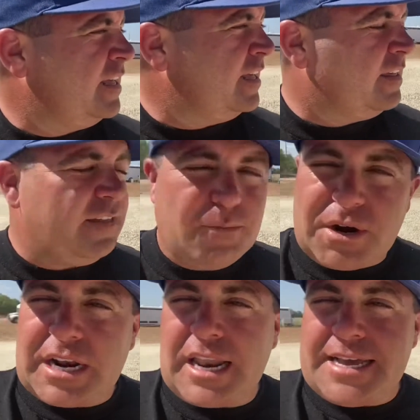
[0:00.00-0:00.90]
then we're
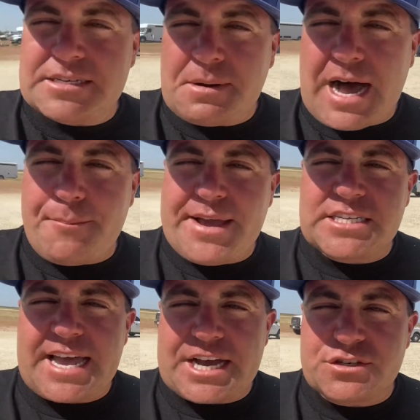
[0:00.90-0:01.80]
gonna lay some hot
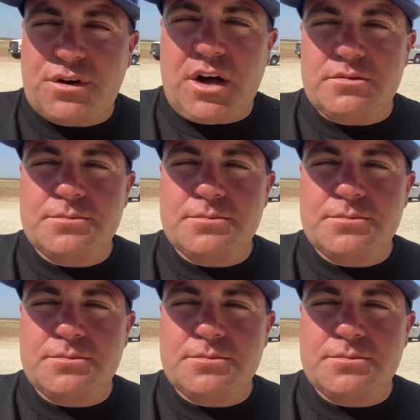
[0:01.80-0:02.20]
mix asphalt.